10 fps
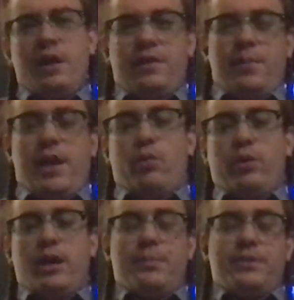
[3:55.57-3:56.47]
they make
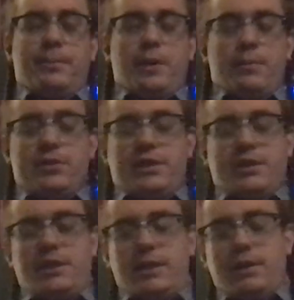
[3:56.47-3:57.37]
one up September
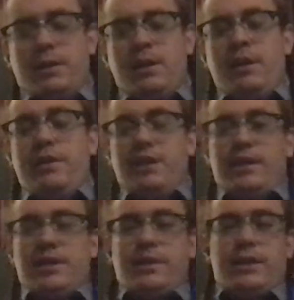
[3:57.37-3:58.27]
16th, you
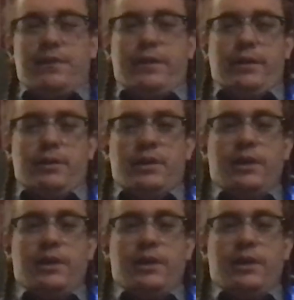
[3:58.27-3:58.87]
get the dividend.